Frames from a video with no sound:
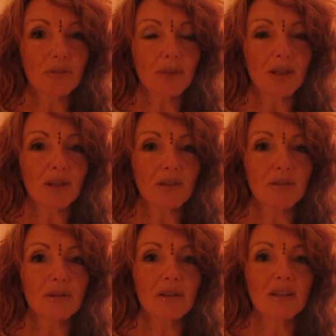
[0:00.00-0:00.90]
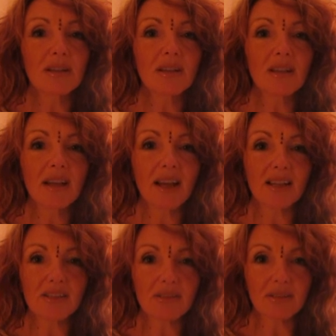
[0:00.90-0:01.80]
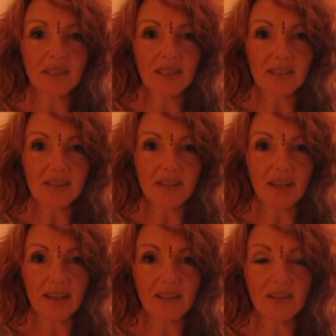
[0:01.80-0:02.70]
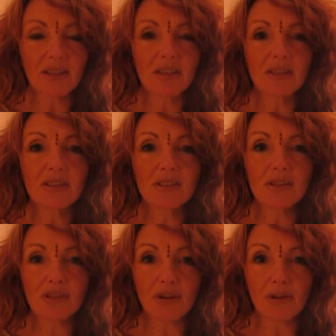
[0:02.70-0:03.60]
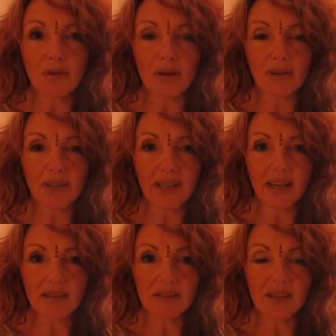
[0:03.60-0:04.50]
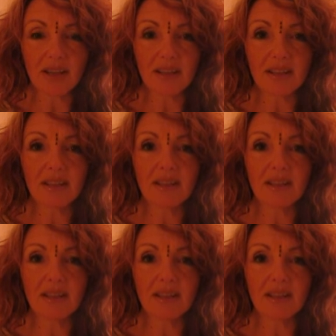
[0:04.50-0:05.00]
below. As on the inside, so on the outside.